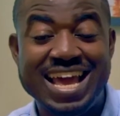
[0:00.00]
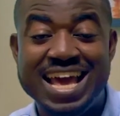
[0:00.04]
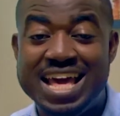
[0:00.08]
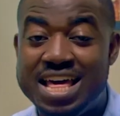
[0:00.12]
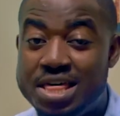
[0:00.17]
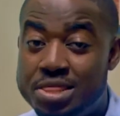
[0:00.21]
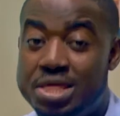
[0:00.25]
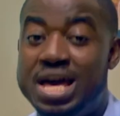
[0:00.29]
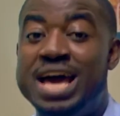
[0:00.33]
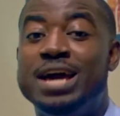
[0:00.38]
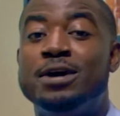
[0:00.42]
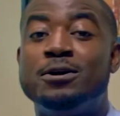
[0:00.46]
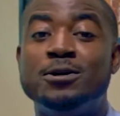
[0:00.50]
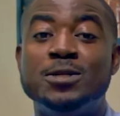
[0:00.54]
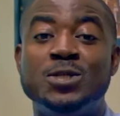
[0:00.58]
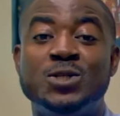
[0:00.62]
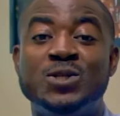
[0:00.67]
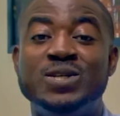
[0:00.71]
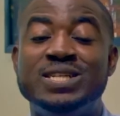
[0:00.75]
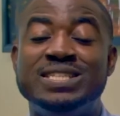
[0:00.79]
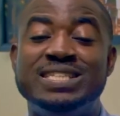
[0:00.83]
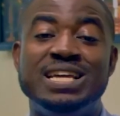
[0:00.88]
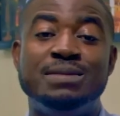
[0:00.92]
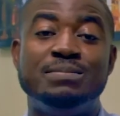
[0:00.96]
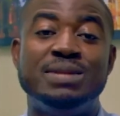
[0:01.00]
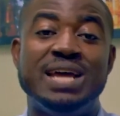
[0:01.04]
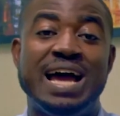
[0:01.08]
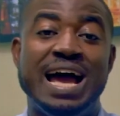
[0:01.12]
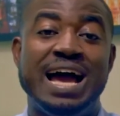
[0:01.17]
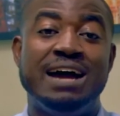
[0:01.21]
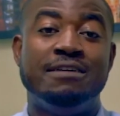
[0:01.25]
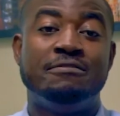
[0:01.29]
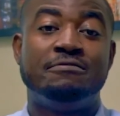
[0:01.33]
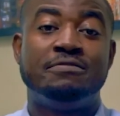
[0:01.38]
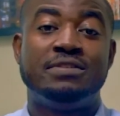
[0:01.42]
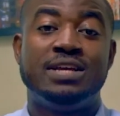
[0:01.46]
That country is named
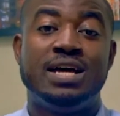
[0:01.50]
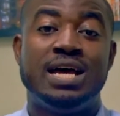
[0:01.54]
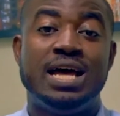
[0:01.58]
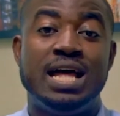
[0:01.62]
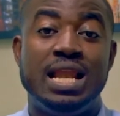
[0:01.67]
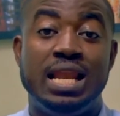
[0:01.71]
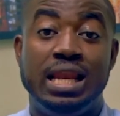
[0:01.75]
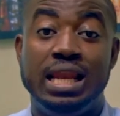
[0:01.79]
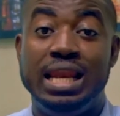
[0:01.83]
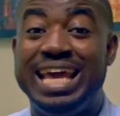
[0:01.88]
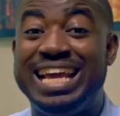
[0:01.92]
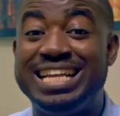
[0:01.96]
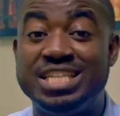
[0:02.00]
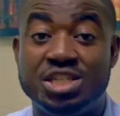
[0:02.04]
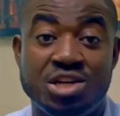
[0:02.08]
after Lake